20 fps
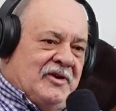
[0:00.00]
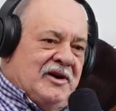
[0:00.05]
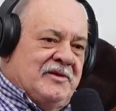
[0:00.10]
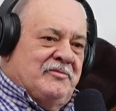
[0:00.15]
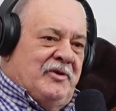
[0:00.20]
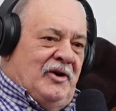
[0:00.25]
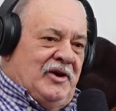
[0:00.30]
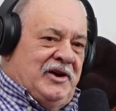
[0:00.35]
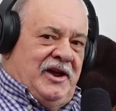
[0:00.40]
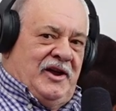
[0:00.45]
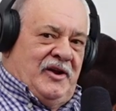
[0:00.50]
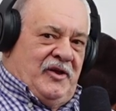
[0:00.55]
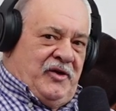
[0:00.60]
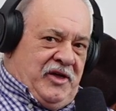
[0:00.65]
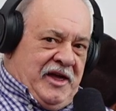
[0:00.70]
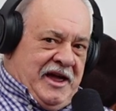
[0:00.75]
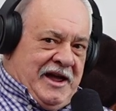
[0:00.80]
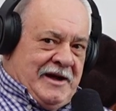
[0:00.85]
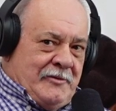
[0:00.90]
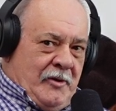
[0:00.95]
My buddy had a
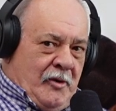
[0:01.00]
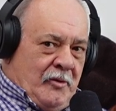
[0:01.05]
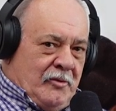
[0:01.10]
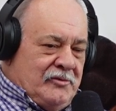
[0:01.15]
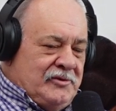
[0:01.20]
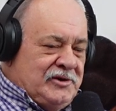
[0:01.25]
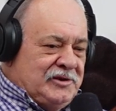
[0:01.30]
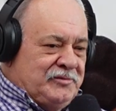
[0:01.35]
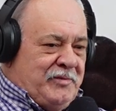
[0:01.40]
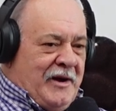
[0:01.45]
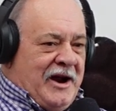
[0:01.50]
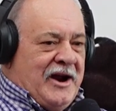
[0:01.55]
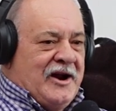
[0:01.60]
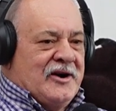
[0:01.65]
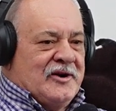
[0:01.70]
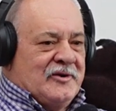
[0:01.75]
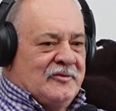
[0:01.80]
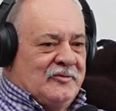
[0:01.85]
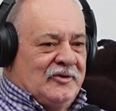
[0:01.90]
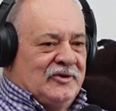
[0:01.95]
thing over his
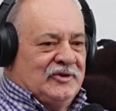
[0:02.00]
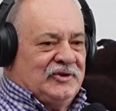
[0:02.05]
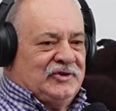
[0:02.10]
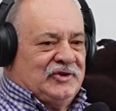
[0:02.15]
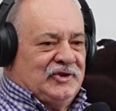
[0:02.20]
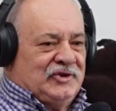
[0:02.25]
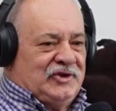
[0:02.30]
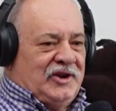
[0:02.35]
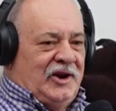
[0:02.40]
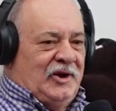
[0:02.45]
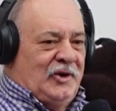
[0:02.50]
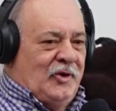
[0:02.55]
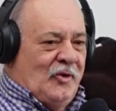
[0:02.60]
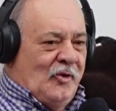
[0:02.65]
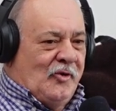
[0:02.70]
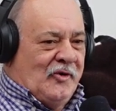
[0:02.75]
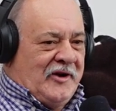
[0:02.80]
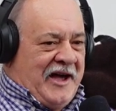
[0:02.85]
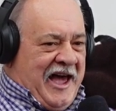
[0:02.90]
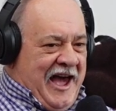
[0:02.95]
bar once that said an
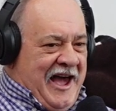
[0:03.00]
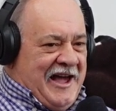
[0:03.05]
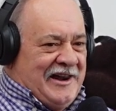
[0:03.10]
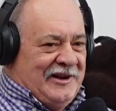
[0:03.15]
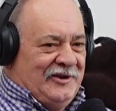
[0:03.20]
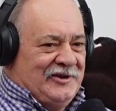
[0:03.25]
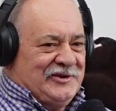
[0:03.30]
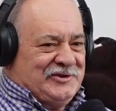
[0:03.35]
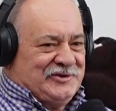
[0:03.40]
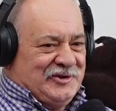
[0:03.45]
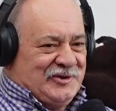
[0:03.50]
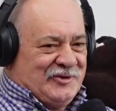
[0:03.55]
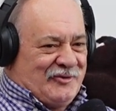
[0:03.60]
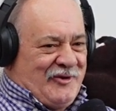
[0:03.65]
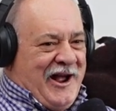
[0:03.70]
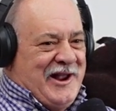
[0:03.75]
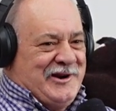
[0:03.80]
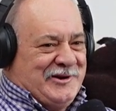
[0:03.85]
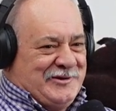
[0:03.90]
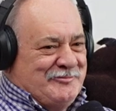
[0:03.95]
old cat likes to
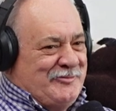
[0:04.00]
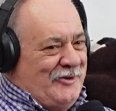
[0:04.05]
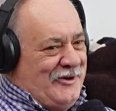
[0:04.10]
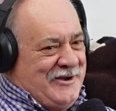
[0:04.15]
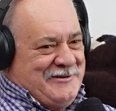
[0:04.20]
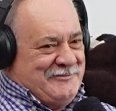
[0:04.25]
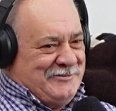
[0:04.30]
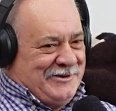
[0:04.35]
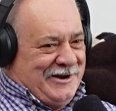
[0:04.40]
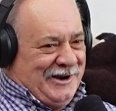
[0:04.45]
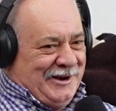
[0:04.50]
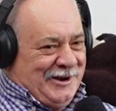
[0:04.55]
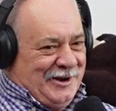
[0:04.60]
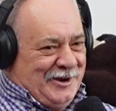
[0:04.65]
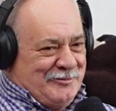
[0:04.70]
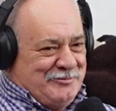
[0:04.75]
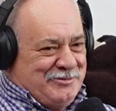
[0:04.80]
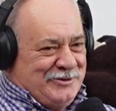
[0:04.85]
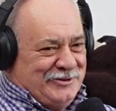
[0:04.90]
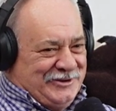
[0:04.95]
scratch and bite, but a
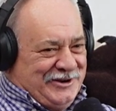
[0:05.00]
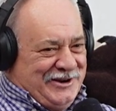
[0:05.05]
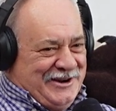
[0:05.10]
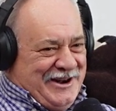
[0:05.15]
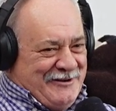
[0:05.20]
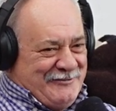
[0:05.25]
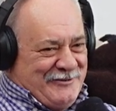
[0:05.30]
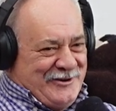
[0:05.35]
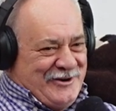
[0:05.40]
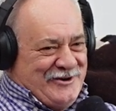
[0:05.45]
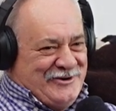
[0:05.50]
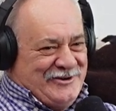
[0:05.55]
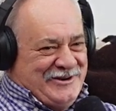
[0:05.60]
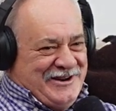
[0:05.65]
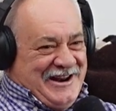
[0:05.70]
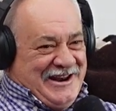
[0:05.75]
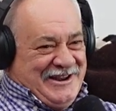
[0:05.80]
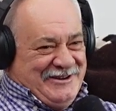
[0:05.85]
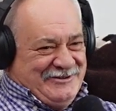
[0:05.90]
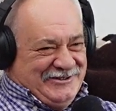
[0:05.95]
little pussy never heard
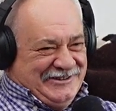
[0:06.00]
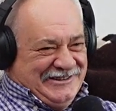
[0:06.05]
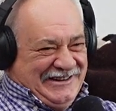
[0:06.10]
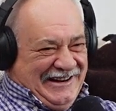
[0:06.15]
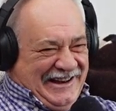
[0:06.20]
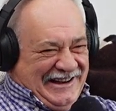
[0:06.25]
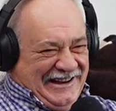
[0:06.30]
anything.